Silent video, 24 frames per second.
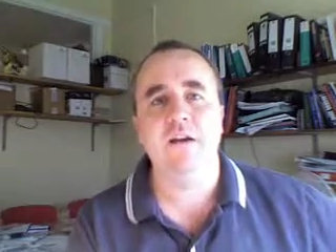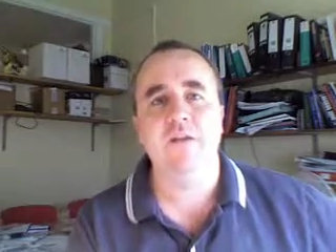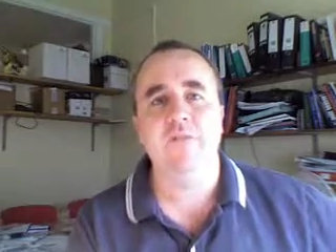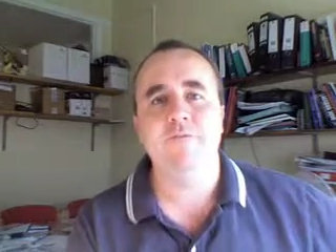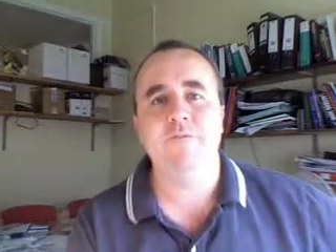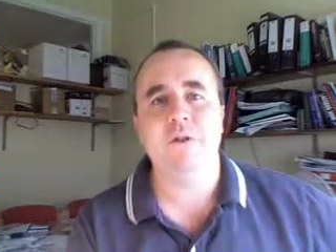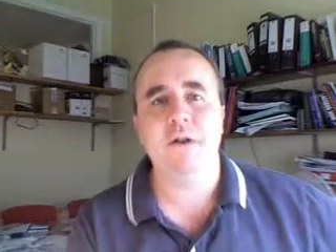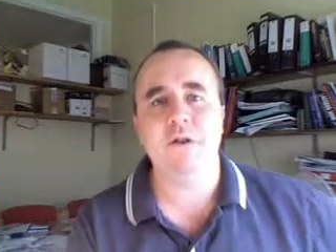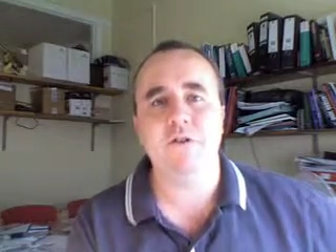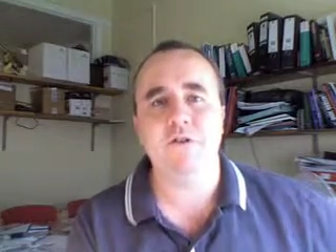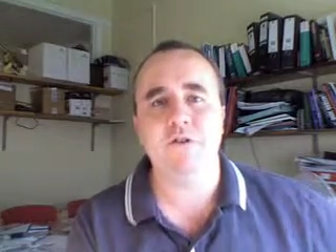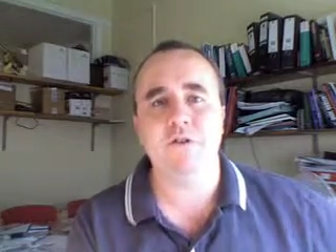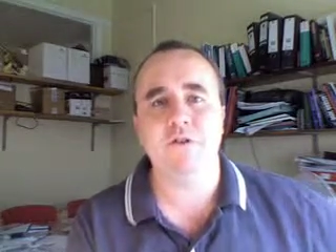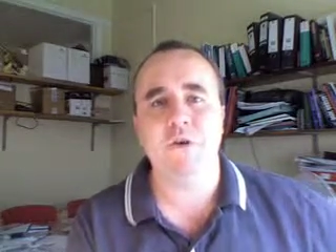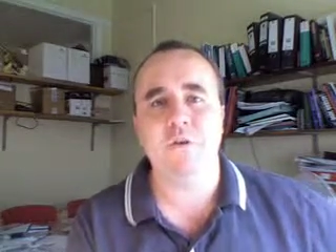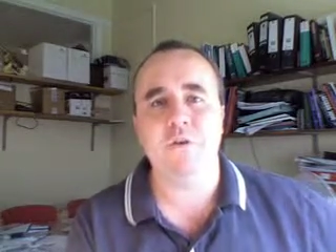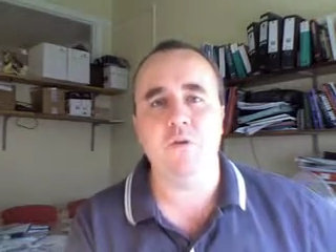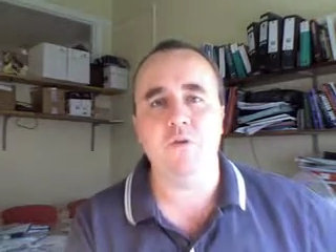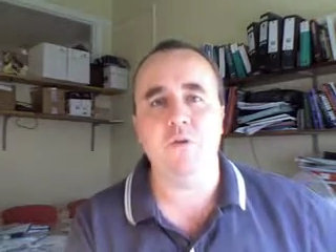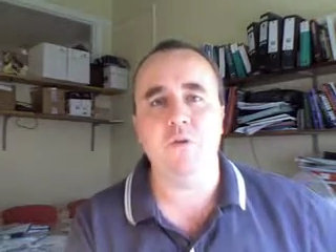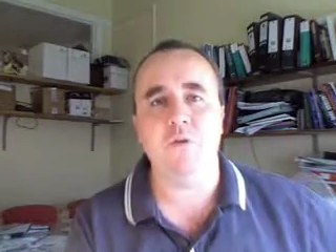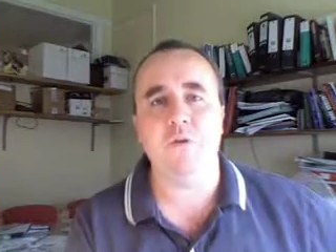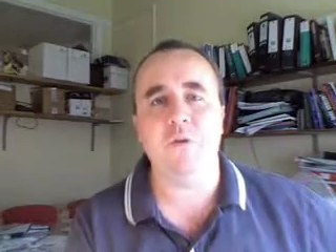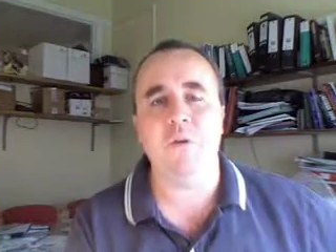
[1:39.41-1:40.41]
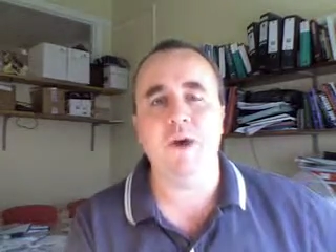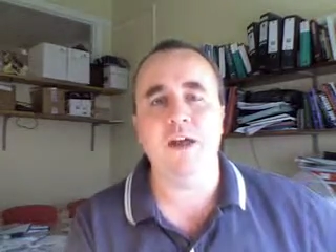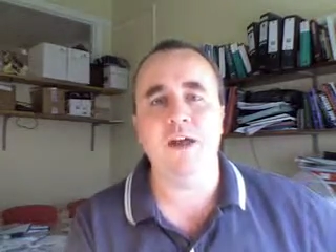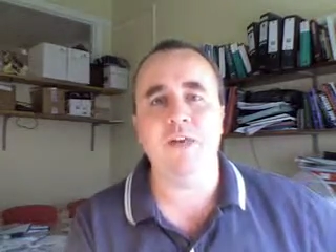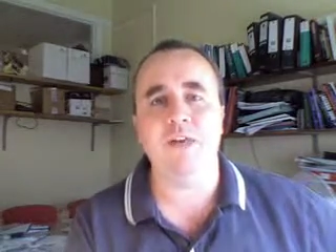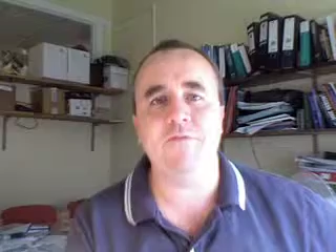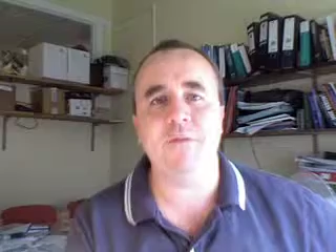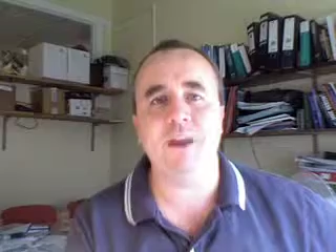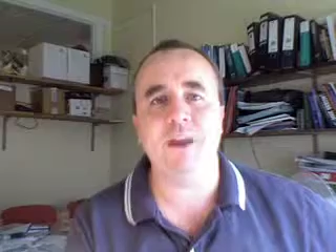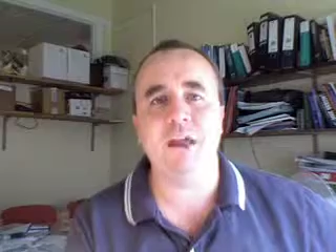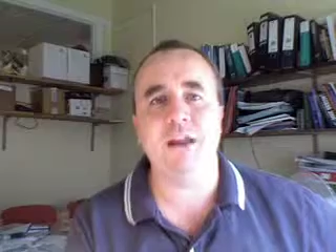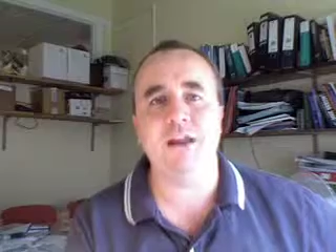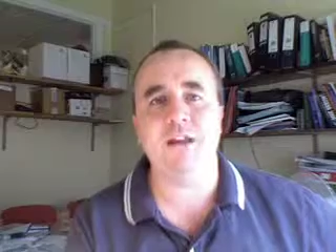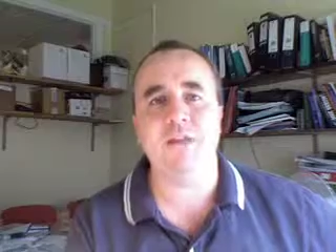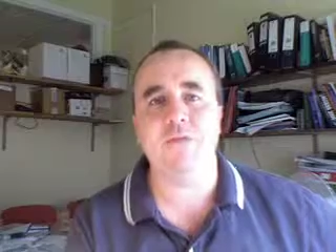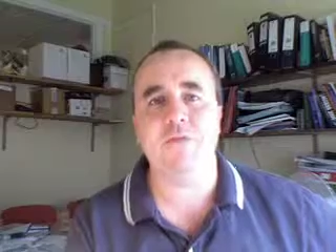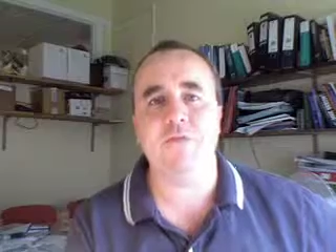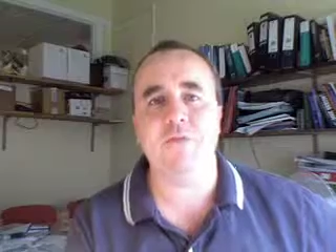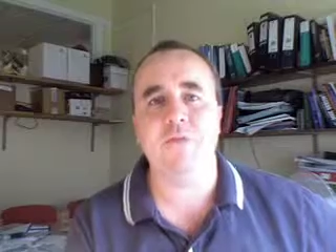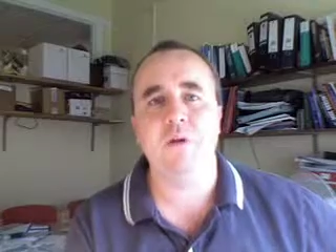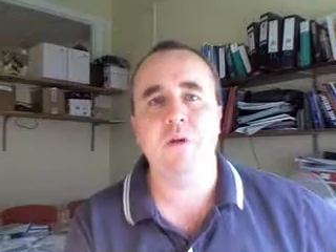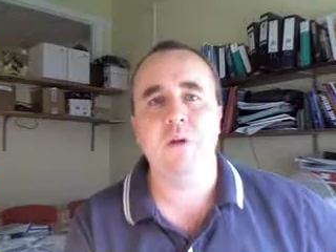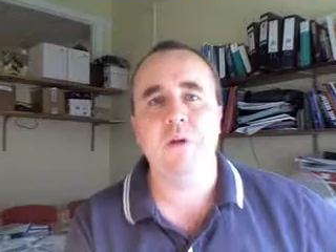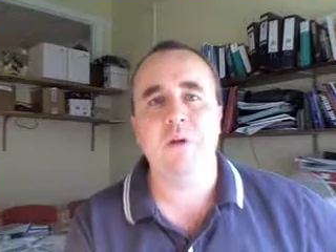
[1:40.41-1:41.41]
photon with a
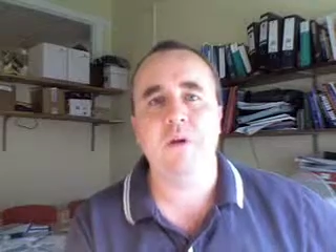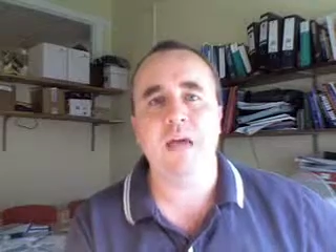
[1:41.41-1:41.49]
wavelength